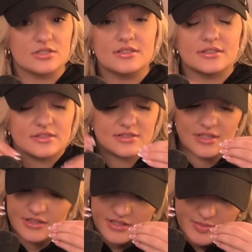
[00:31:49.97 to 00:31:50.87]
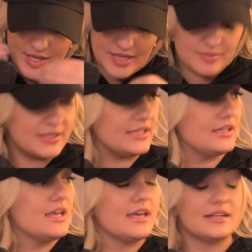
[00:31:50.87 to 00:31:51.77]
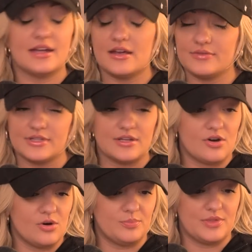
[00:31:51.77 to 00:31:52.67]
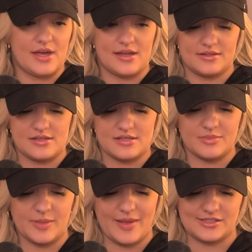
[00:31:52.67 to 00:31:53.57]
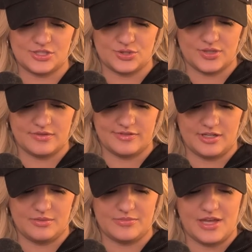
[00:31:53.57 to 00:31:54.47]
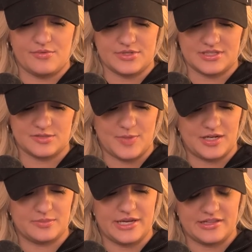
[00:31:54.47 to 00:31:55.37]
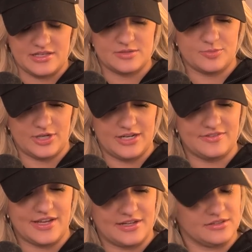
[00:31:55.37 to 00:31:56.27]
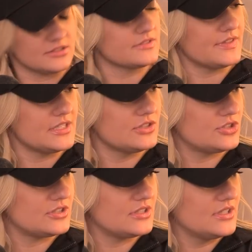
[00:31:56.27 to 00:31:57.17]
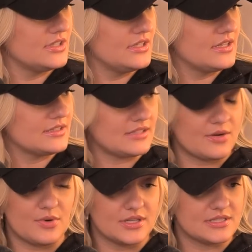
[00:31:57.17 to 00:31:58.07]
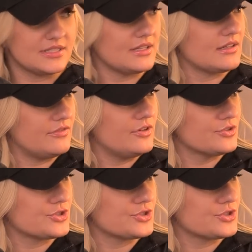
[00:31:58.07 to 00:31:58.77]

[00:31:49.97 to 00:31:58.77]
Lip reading: Just a little baby. And I really hope that somebody makes a short film that was inspired by this brave anglerfish. Because I want to see like a full